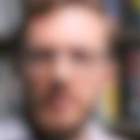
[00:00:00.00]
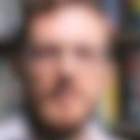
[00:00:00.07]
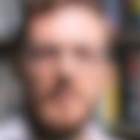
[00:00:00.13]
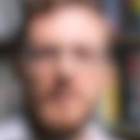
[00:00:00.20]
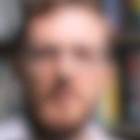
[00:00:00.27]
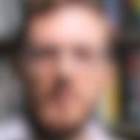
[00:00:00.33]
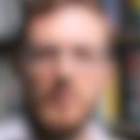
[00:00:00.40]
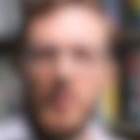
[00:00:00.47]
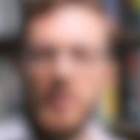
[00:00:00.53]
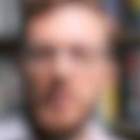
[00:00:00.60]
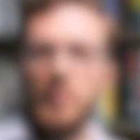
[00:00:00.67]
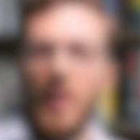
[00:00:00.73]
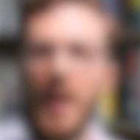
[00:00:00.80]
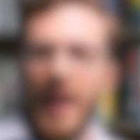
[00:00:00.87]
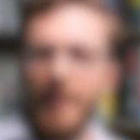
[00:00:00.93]
So we want
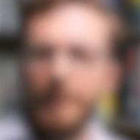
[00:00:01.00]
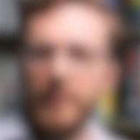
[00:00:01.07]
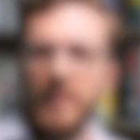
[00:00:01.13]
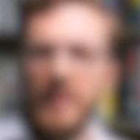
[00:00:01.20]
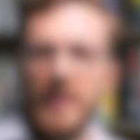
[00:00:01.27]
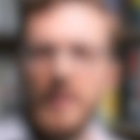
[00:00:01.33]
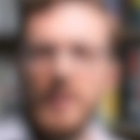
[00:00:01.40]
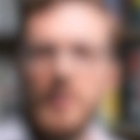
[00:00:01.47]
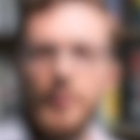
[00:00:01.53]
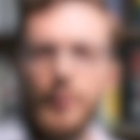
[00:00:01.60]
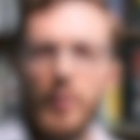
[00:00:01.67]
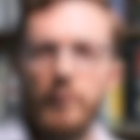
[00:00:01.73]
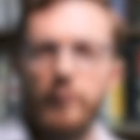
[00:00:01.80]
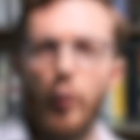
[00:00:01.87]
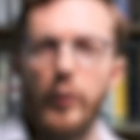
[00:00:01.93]
to do everything
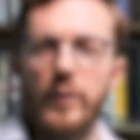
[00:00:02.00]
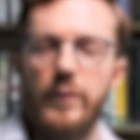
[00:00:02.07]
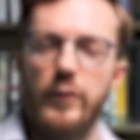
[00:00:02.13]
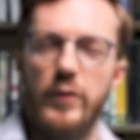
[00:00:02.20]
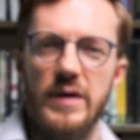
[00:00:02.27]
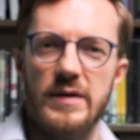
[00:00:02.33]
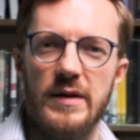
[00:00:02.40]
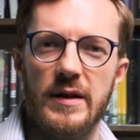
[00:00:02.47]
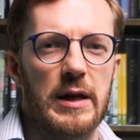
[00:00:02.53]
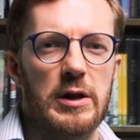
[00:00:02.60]
to avoid freezing,